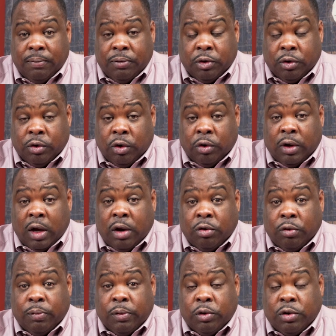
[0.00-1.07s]
So your
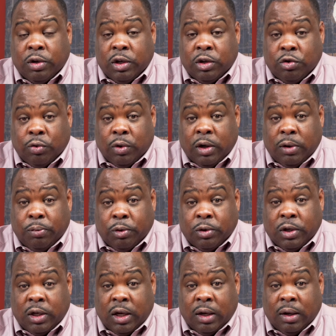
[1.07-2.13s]
contribution is
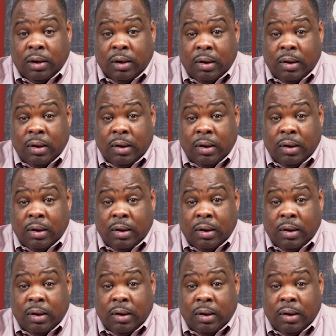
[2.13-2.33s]
20%.